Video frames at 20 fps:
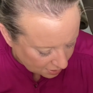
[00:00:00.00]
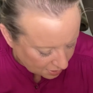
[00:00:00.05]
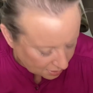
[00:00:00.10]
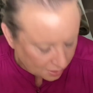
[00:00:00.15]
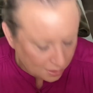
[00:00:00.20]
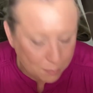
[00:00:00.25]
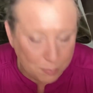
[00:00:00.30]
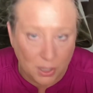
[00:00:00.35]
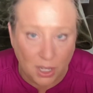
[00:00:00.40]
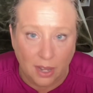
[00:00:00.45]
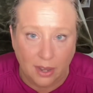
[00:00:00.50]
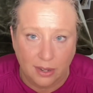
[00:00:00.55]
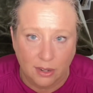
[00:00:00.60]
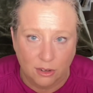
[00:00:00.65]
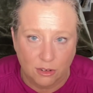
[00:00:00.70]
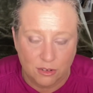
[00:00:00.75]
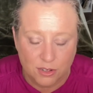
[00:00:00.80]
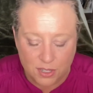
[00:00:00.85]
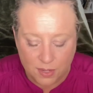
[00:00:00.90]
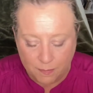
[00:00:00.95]
lip
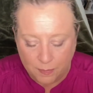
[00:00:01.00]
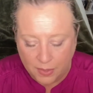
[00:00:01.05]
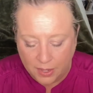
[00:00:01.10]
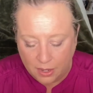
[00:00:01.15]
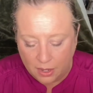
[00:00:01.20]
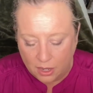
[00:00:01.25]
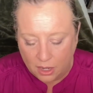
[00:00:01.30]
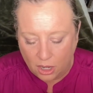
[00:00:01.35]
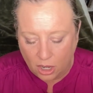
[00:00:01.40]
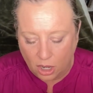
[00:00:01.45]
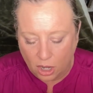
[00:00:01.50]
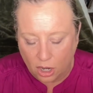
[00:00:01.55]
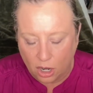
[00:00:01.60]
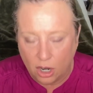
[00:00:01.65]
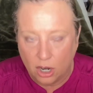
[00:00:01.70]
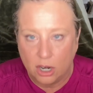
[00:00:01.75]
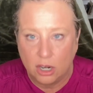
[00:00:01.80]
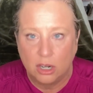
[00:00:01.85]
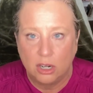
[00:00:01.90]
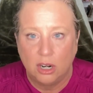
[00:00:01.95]
liners
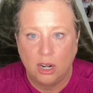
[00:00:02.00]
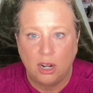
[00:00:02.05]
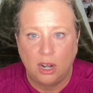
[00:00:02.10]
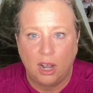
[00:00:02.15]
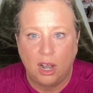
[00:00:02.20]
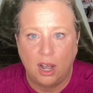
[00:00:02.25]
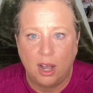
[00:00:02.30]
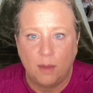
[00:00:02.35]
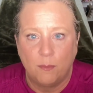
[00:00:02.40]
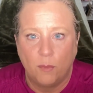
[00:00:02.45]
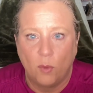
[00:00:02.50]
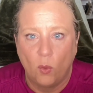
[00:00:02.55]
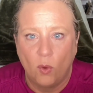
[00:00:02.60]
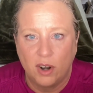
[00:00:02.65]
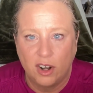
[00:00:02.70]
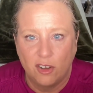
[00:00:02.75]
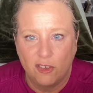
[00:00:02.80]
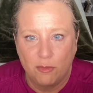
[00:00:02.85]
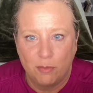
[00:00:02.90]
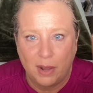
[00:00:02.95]
are
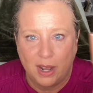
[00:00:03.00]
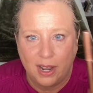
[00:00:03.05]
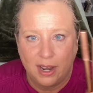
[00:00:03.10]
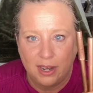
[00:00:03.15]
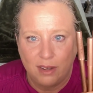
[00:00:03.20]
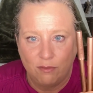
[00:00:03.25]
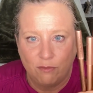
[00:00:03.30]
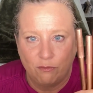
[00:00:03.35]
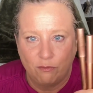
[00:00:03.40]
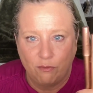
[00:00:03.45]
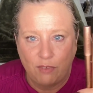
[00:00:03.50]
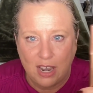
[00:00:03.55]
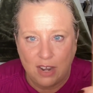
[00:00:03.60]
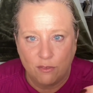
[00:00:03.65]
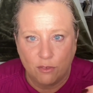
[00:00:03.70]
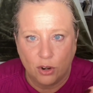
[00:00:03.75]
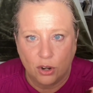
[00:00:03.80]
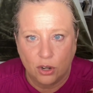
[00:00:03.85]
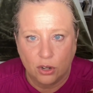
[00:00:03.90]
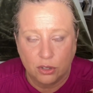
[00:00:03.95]
one of my
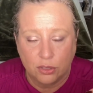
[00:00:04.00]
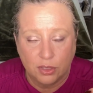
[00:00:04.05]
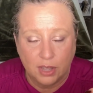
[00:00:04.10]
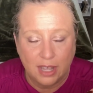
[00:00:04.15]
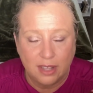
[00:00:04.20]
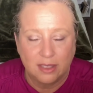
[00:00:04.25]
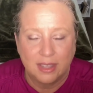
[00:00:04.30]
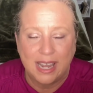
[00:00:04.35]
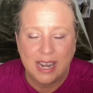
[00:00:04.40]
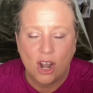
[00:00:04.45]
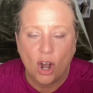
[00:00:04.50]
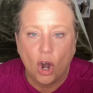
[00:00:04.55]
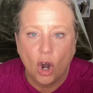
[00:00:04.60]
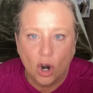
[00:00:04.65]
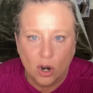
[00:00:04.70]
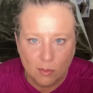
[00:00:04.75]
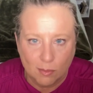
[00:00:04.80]
favorite. They are